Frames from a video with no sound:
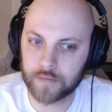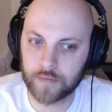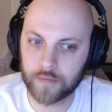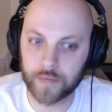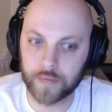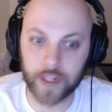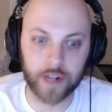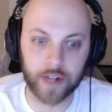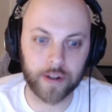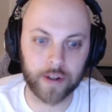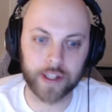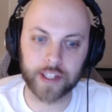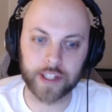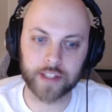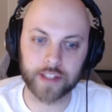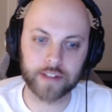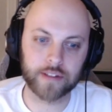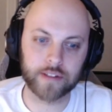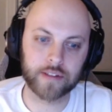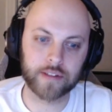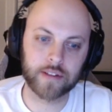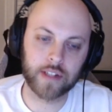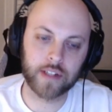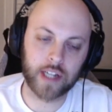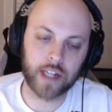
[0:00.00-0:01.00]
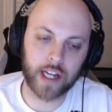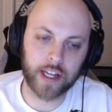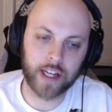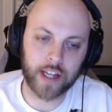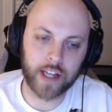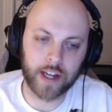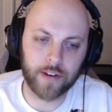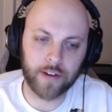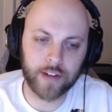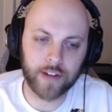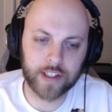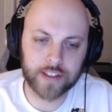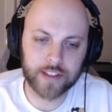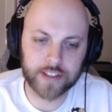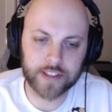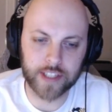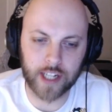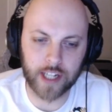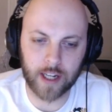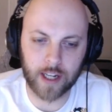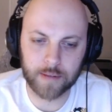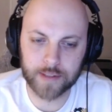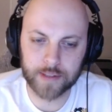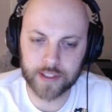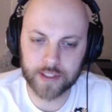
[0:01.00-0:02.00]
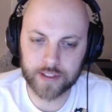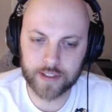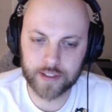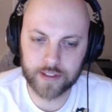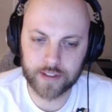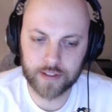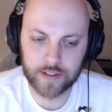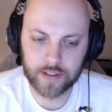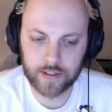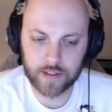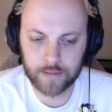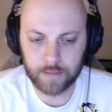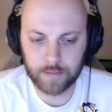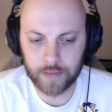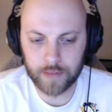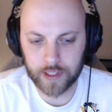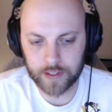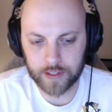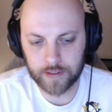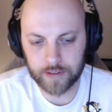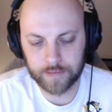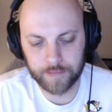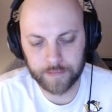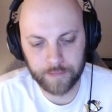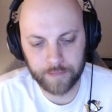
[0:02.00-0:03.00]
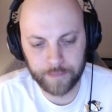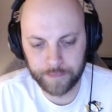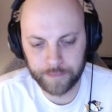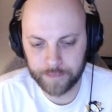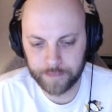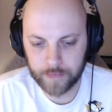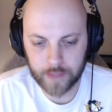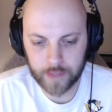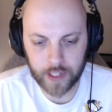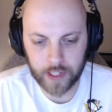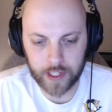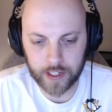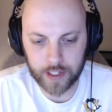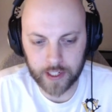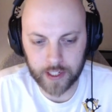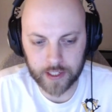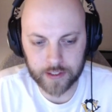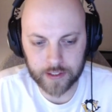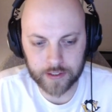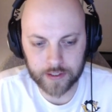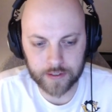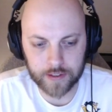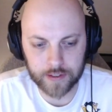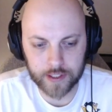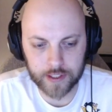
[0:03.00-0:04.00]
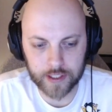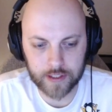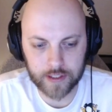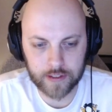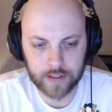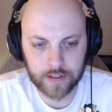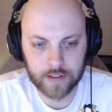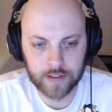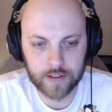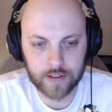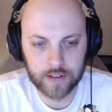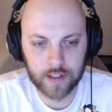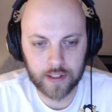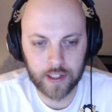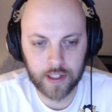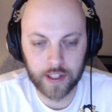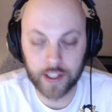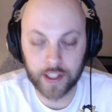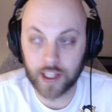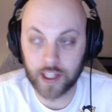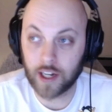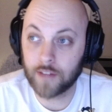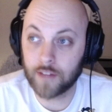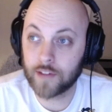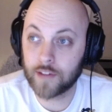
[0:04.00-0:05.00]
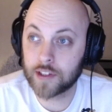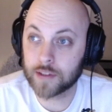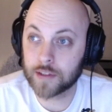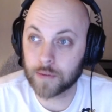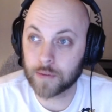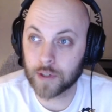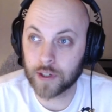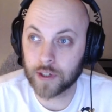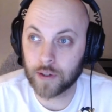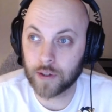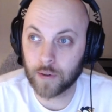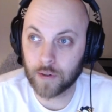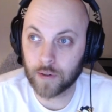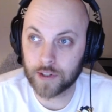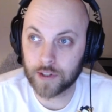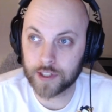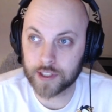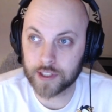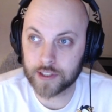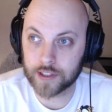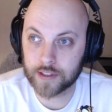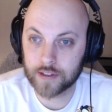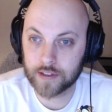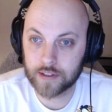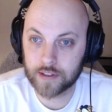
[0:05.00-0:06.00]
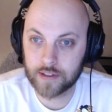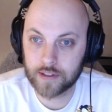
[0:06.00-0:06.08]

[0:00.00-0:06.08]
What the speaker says: No, I didn't. I read synopsises, but I didn't actually read it. The covers were gorgeous.